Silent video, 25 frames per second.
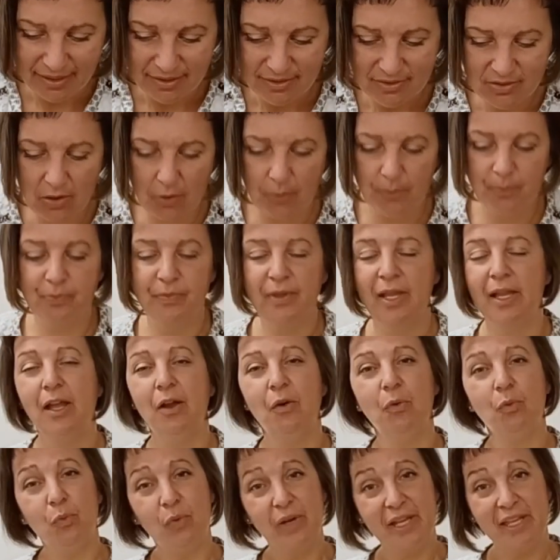So
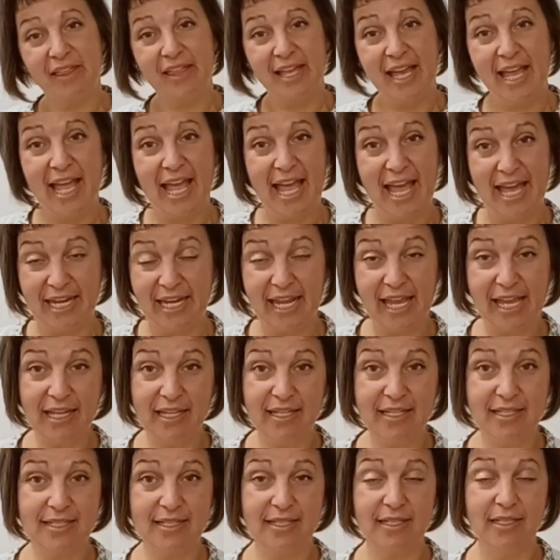with
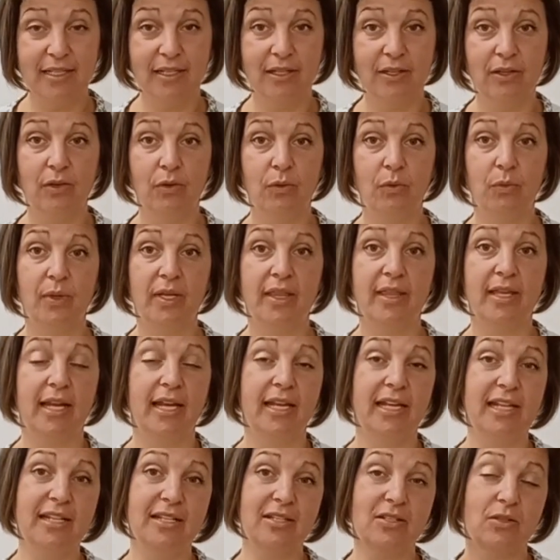headaches, with
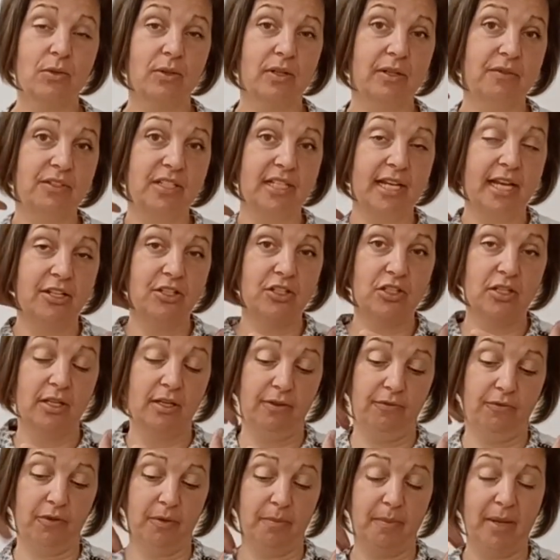any sort of
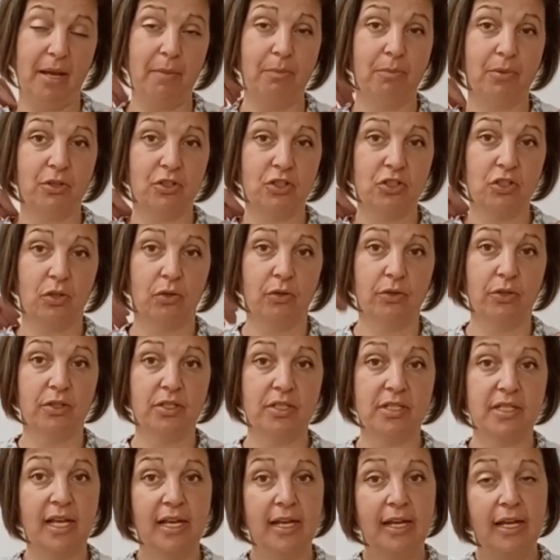tension from upper
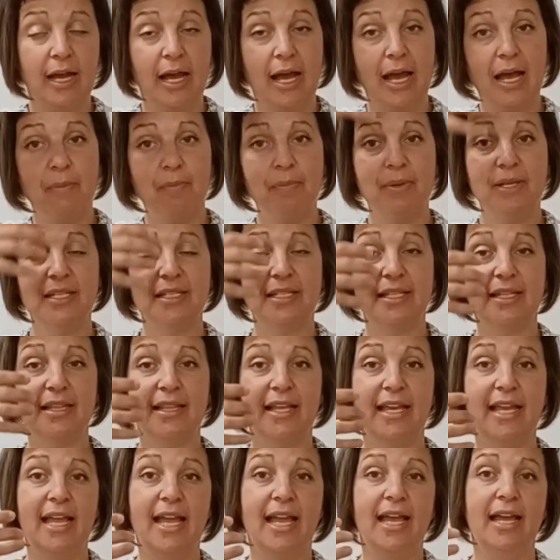shoulders up into the
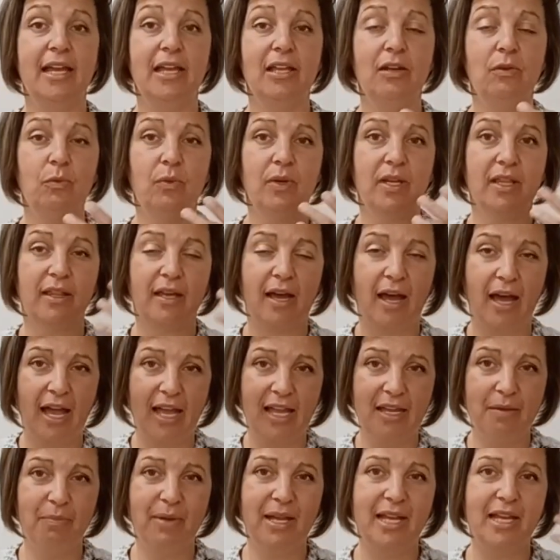head, with
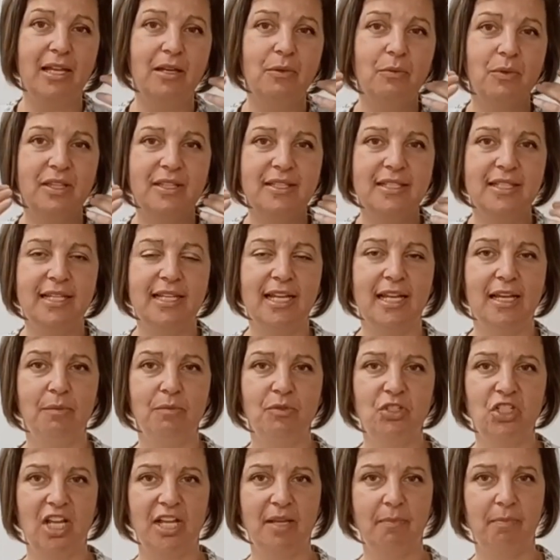eye pain, with
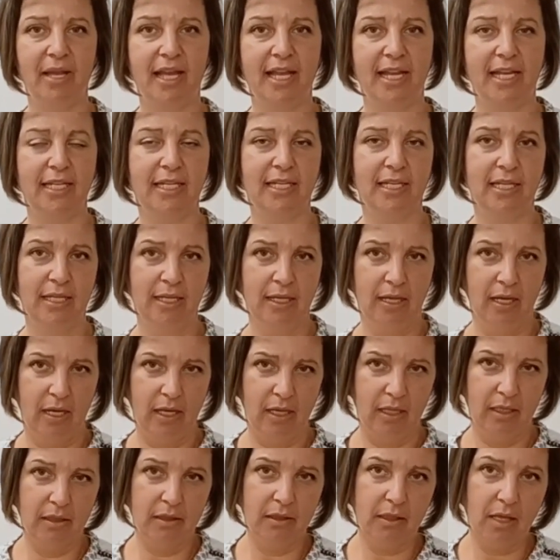TMJ pain,
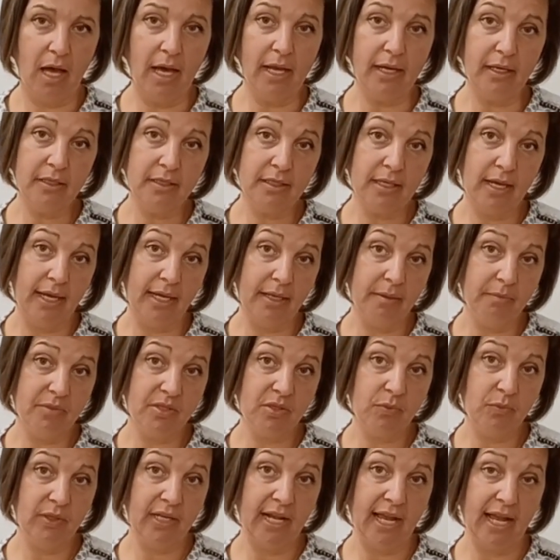a lot of times
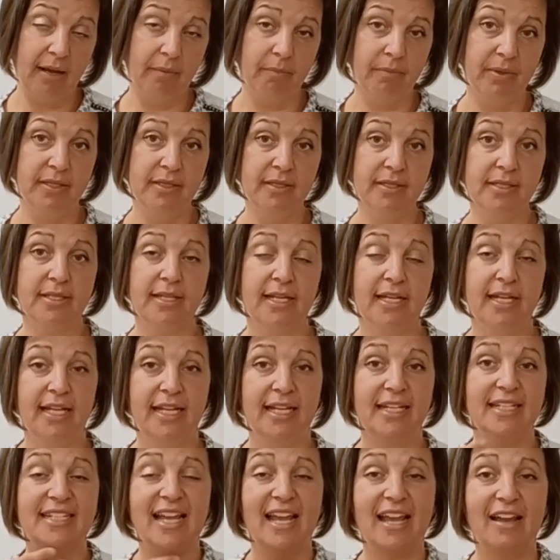what happens
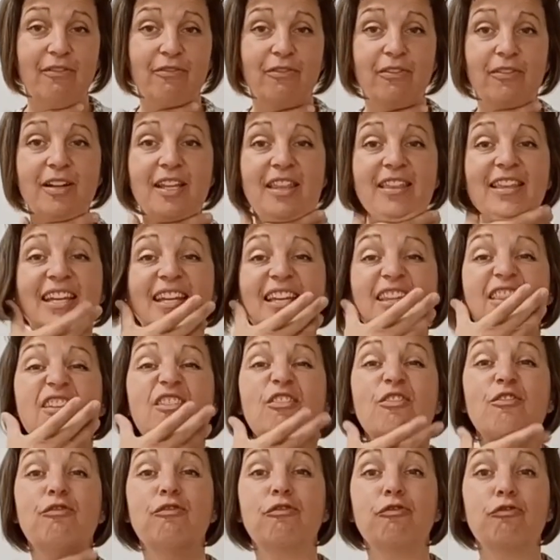is everything in
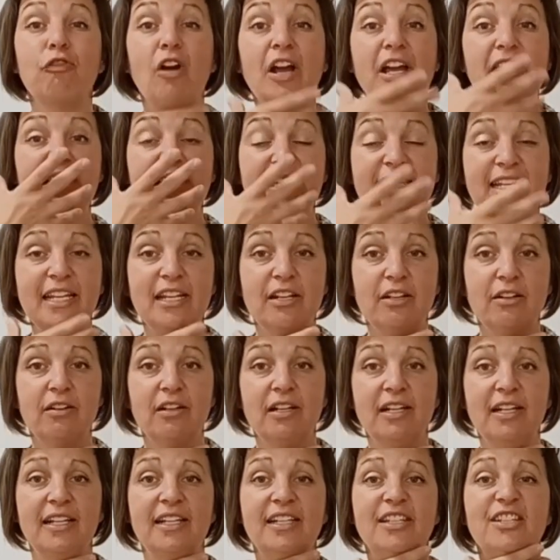the front
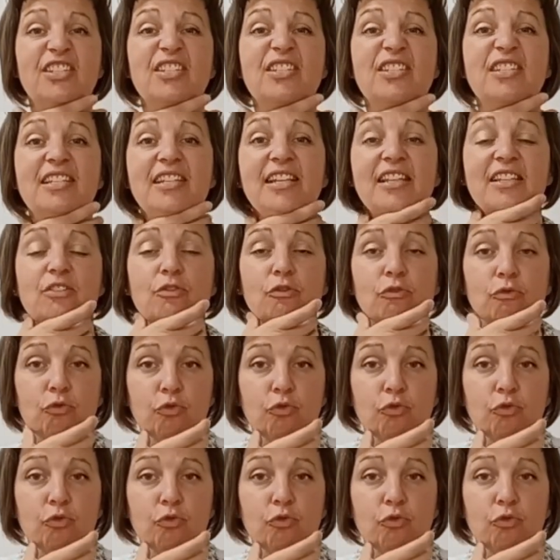here just gets